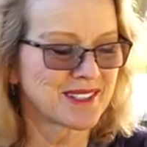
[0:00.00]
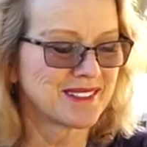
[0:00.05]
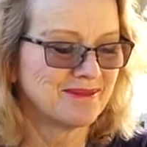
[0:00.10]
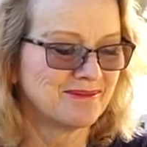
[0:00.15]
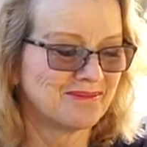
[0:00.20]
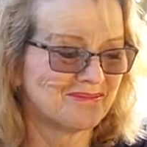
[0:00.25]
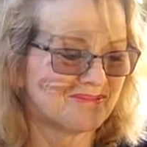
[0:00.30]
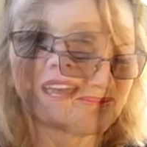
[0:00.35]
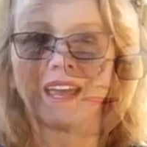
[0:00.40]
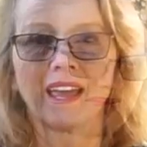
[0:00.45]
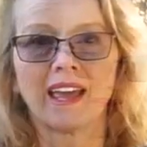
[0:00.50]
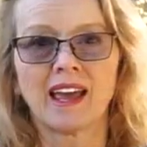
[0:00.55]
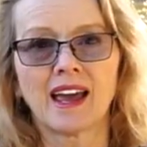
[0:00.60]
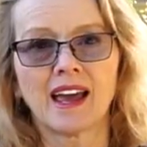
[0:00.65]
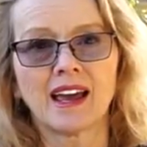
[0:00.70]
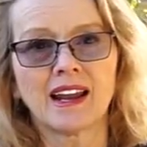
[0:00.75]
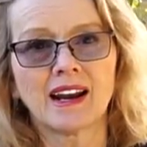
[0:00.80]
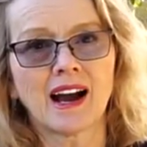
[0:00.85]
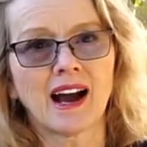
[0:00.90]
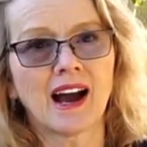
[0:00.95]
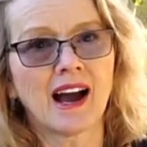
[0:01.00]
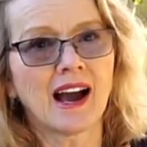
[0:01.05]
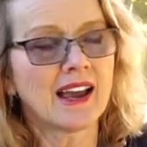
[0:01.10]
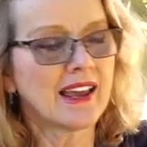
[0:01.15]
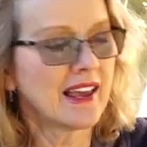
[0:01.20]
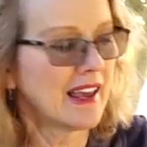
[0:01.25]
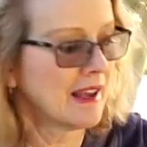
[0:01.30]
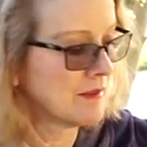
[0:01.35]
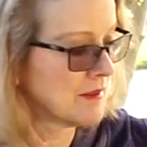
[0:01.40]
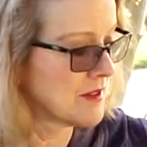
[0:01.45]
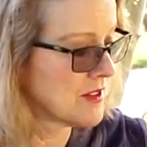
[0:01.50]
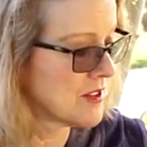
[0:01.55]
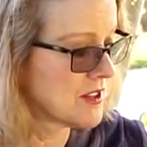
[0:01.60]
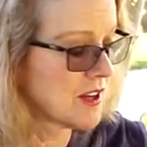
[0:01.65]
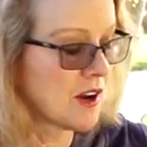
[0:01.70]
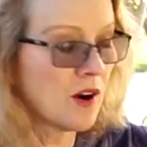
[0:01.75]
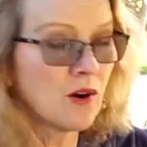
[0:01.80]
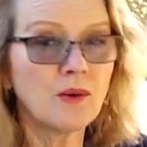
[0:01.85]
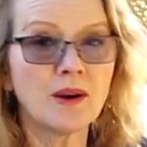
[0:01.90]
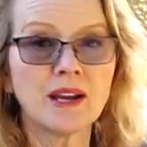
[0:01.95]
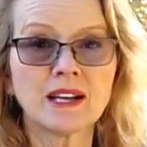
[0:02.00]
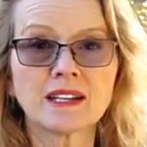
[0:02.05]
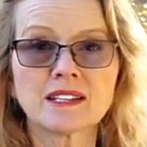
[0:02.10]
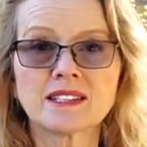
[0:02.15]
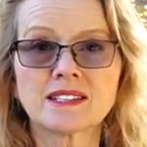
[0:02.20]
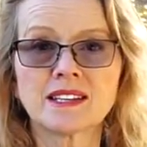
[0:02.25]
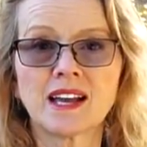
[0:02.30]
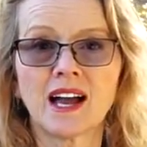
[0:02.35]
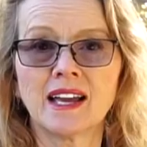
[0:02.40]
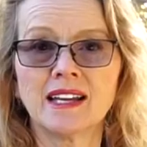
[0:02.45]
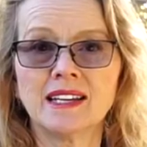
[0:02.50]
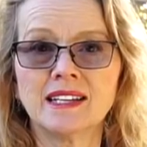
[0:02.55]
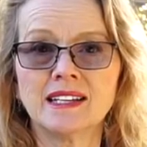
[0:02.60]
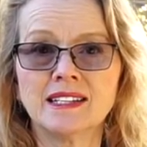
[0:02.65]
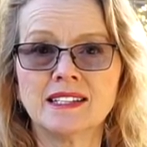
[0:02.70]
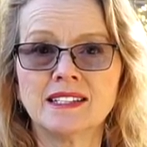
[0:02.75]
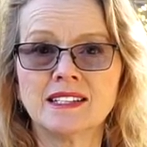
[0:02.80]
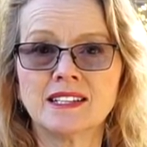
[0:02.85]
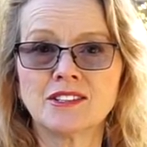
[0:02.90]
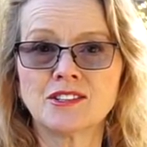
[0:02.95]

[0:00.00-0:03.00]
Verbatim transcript: And I am so excited